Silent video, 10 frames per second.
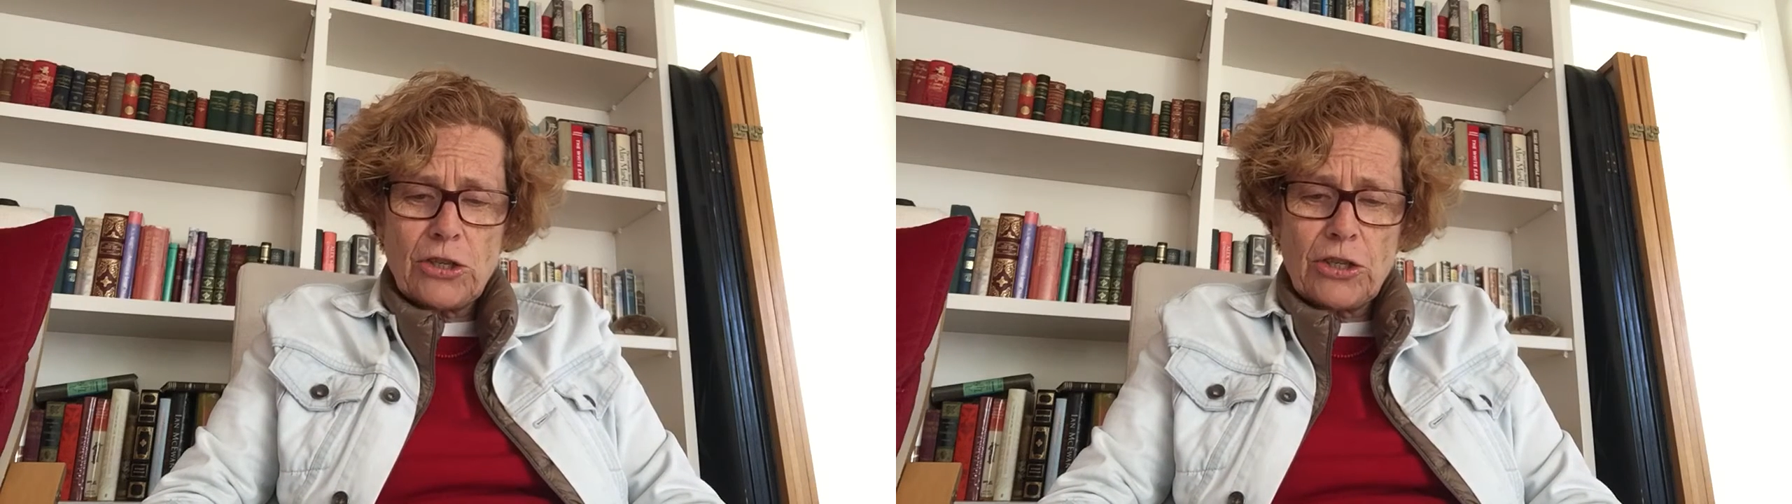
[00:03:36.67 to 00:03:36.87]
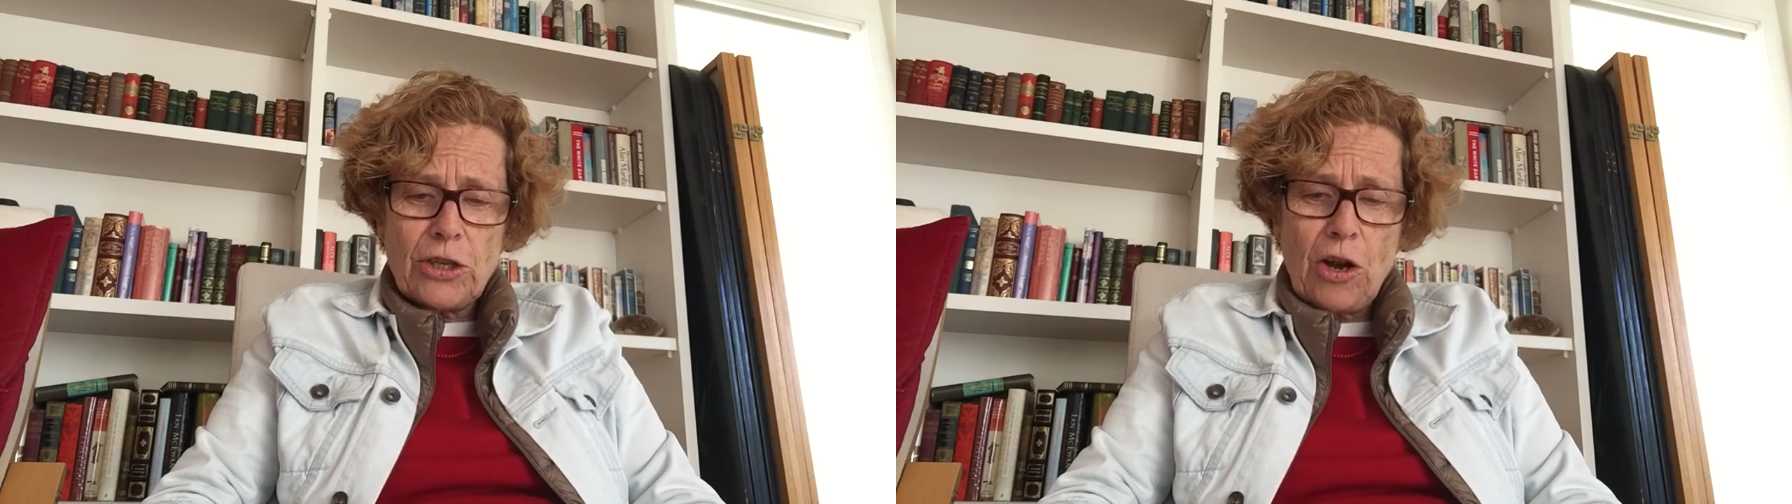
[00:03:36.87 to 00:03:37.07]

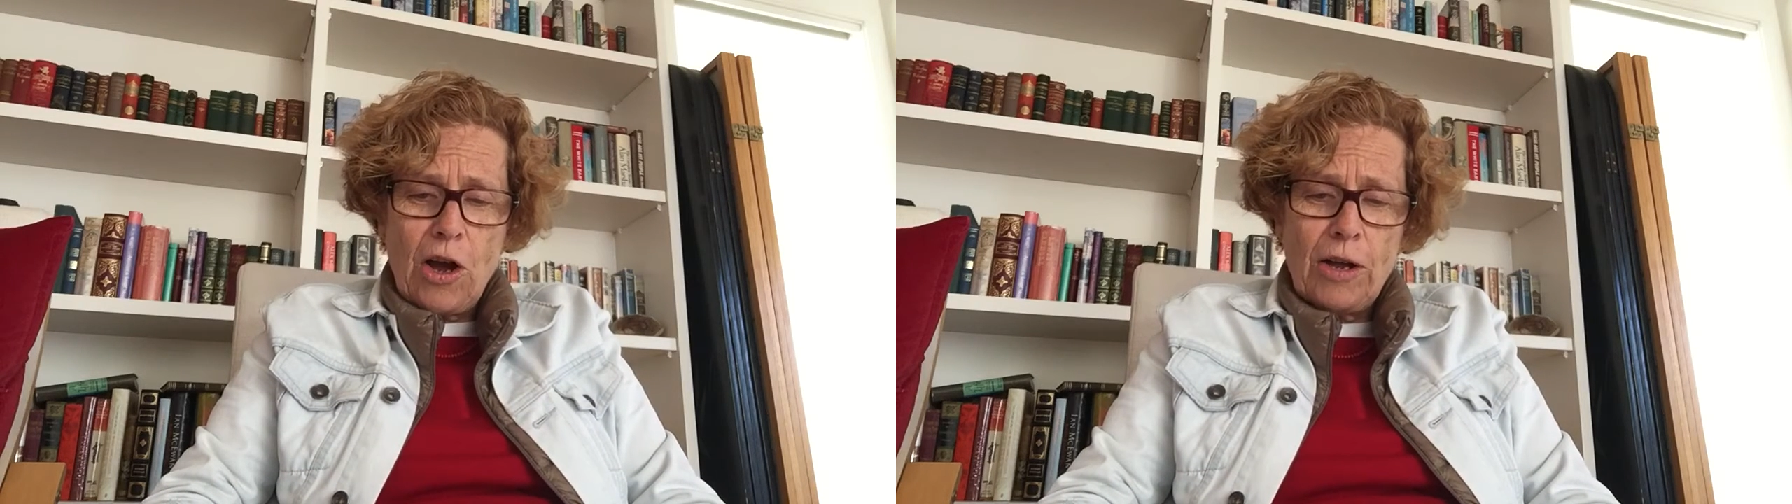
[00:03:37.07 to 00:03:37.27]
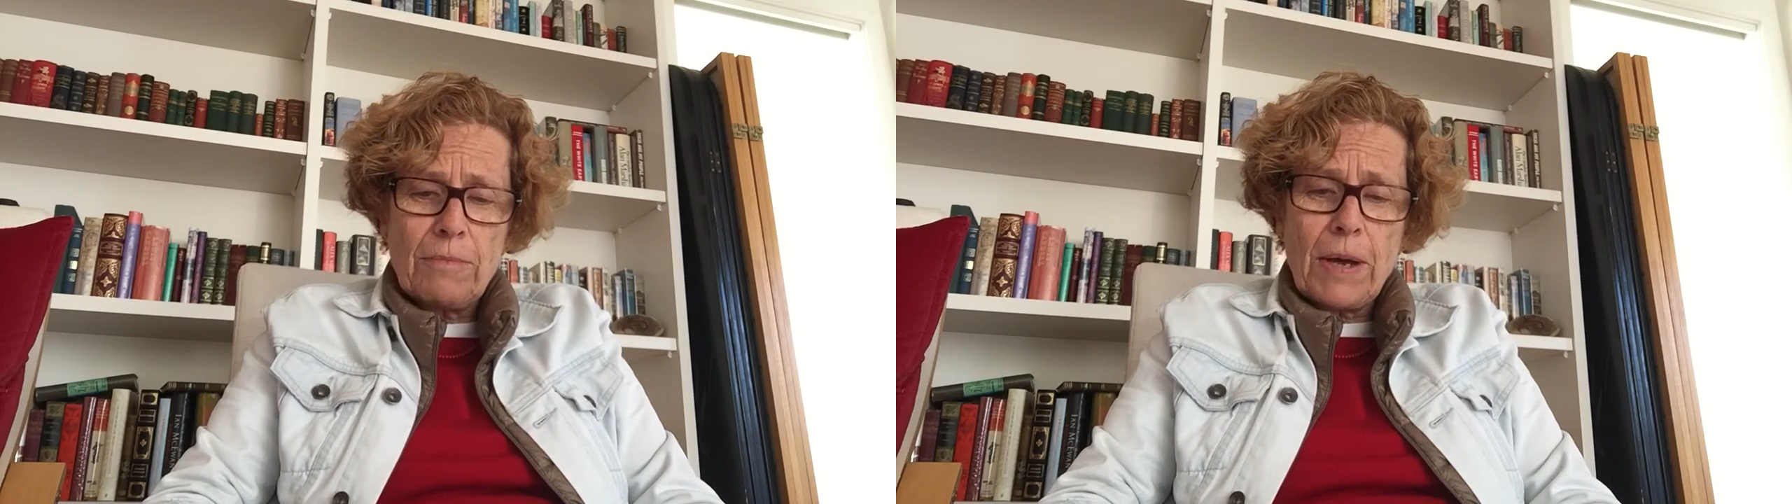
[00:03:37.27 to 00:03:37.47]
had
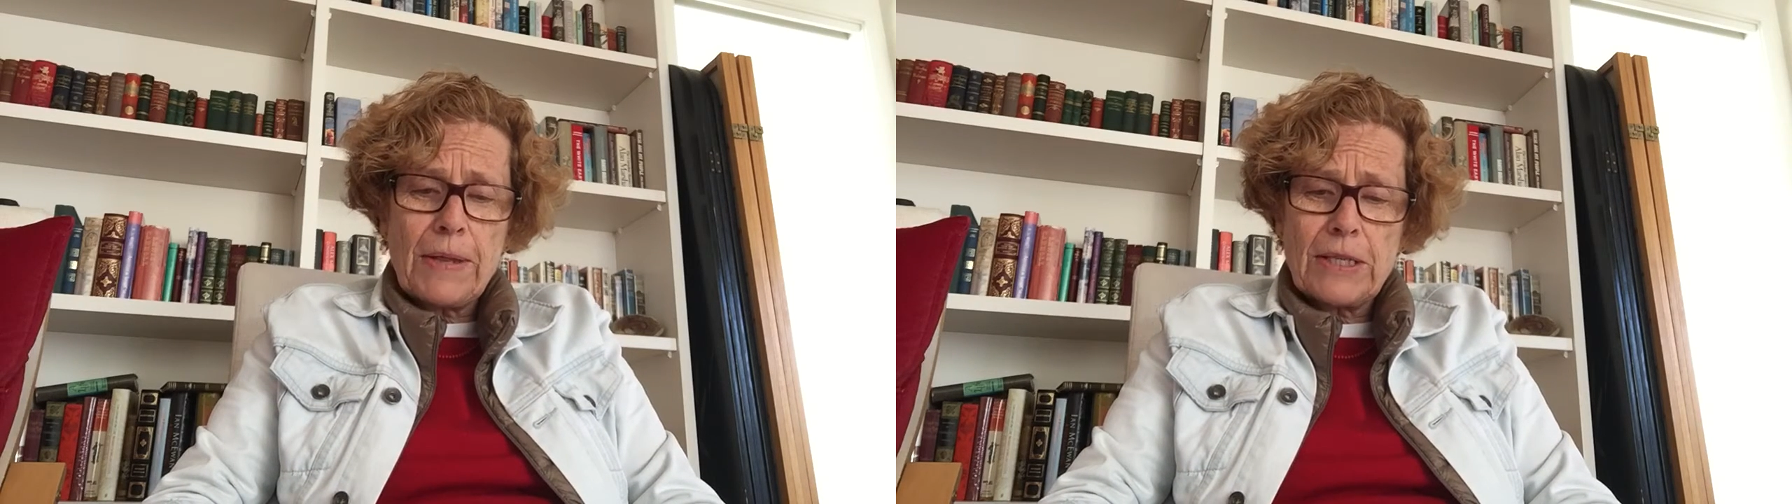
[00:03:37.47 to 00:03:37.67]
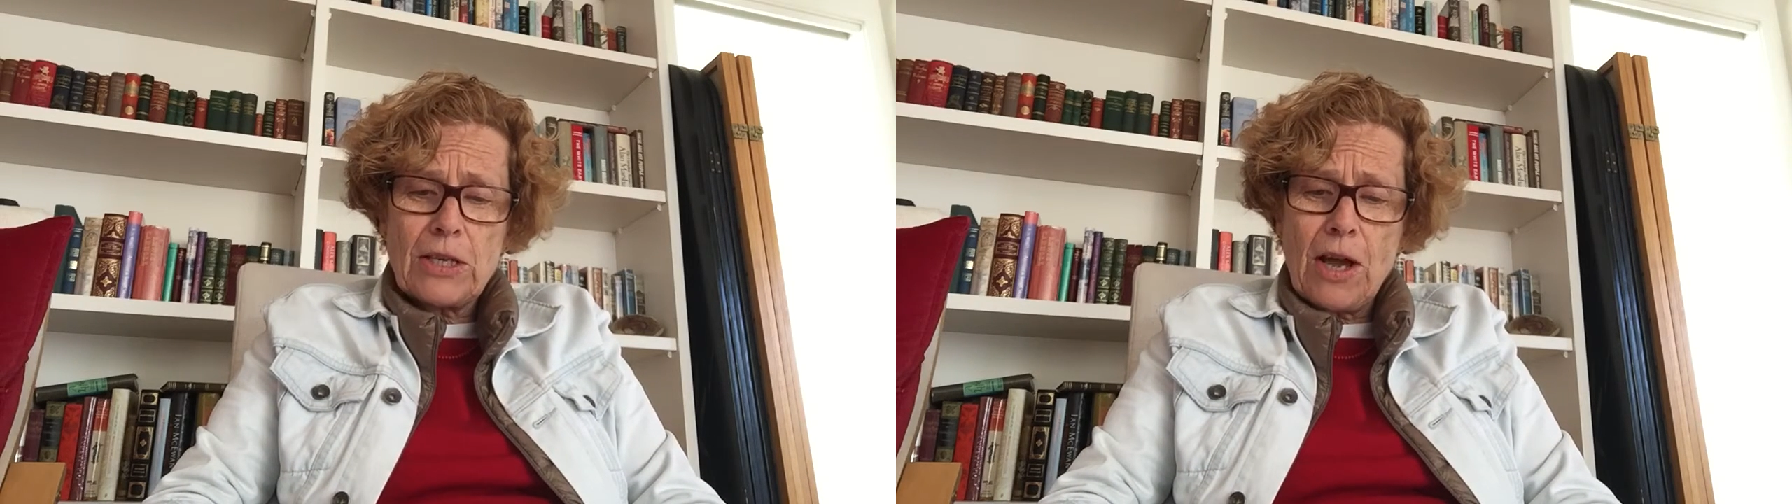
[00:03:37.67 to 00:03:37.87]
gone by
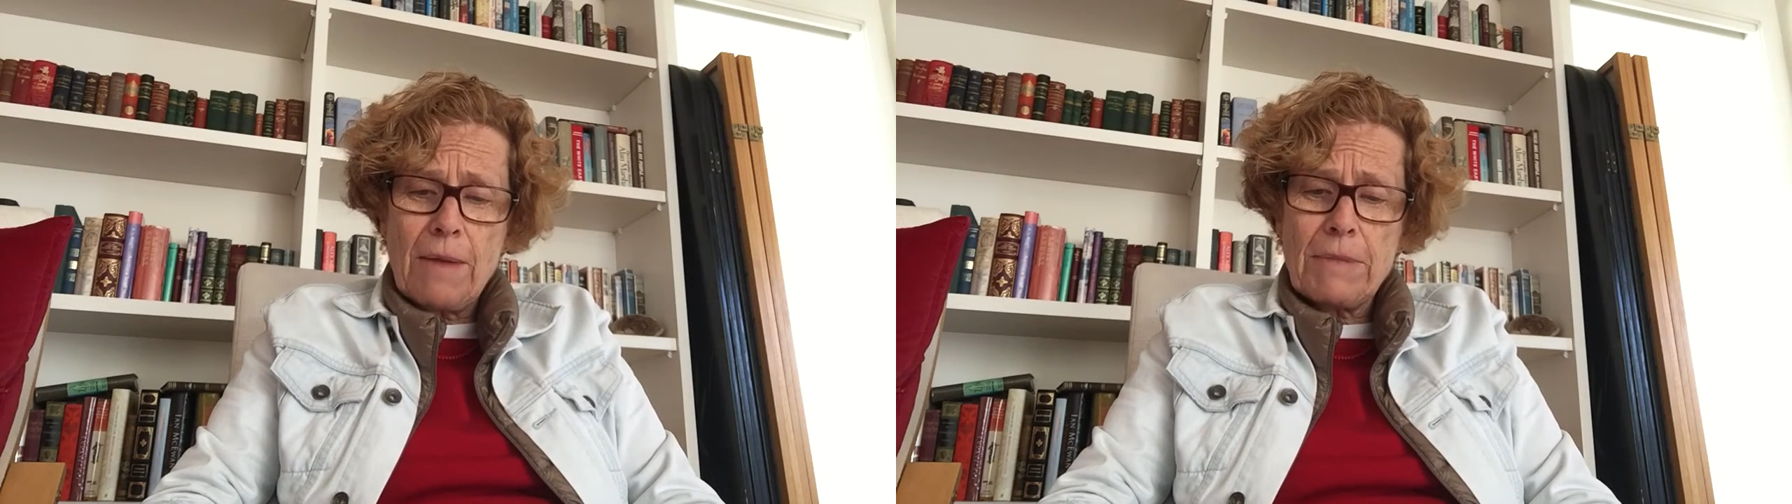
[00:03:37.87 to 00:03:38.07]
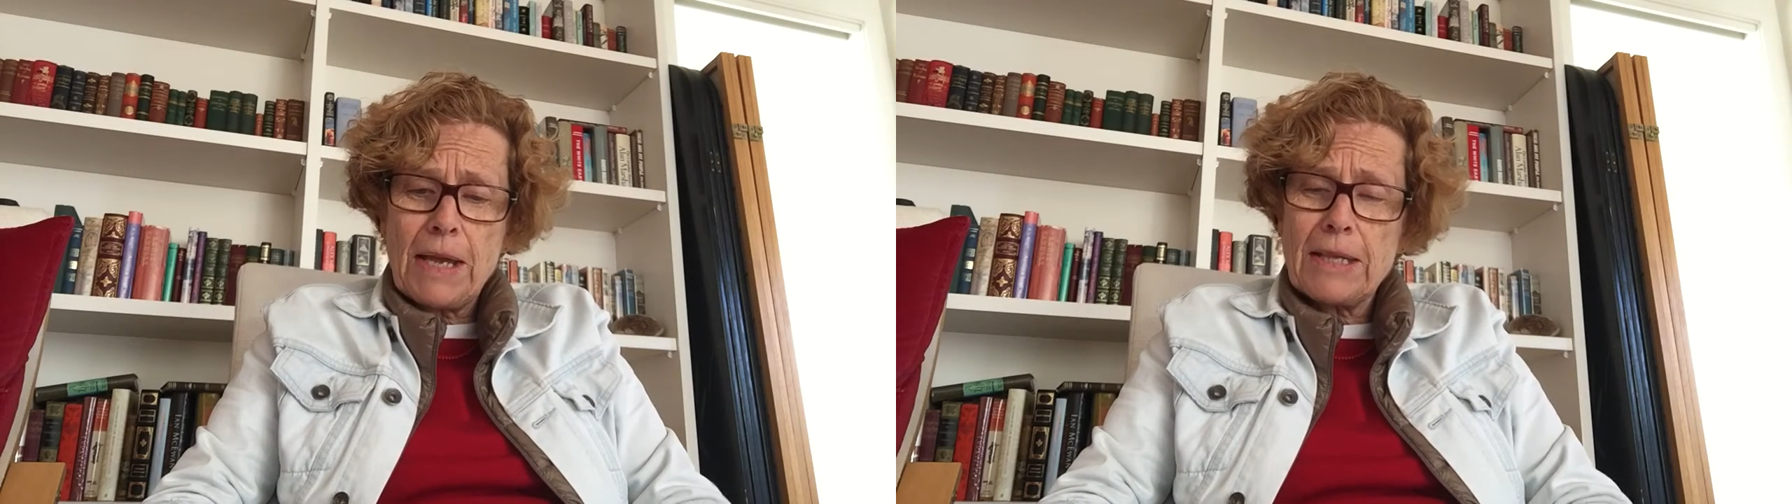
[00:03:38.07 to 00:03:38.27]
the
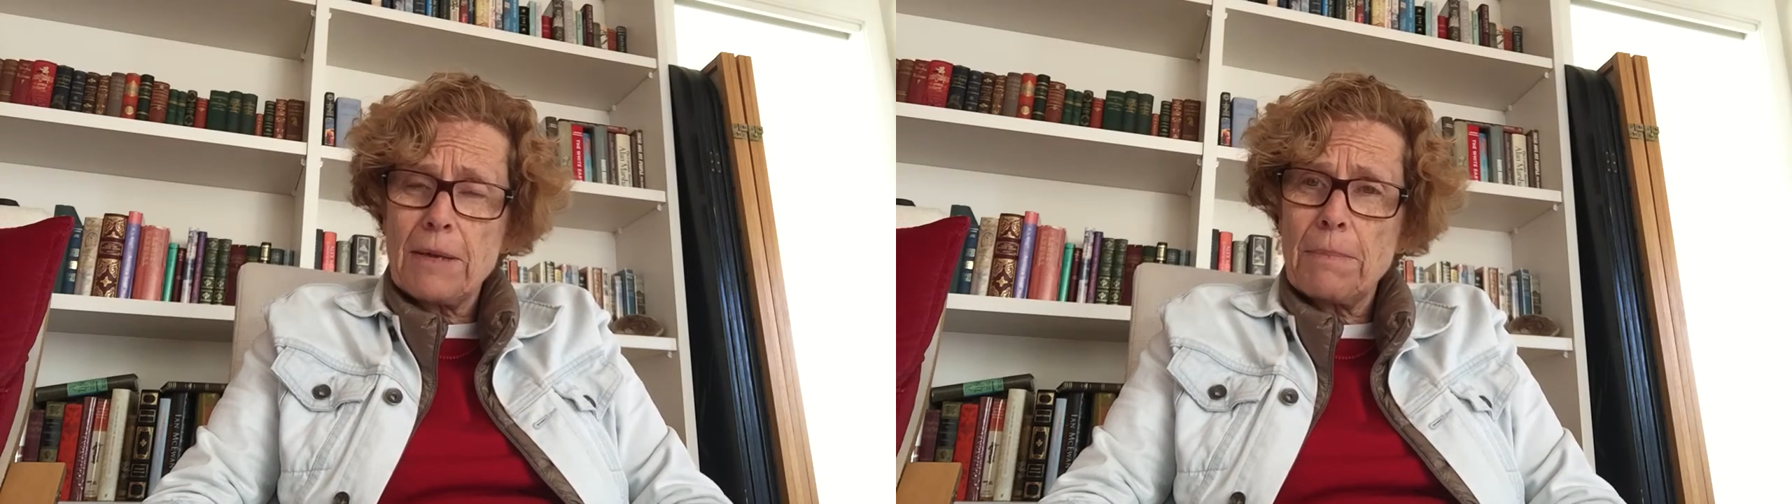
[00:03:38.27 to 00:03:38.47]
time that the